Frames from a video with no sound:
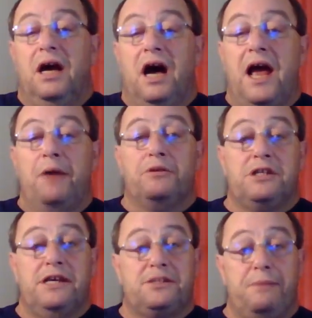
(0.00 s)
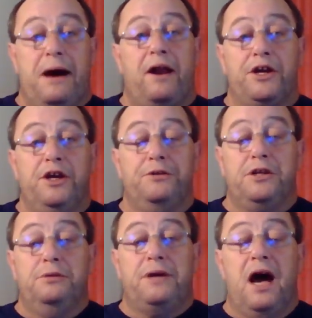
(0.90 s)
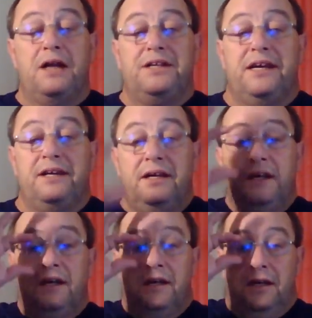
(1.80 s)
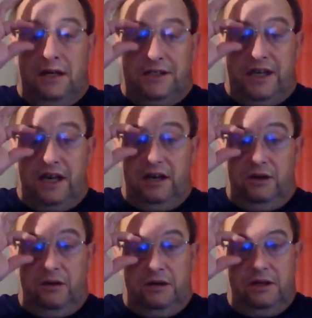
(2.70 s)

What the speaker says: It's about our YouTube content. So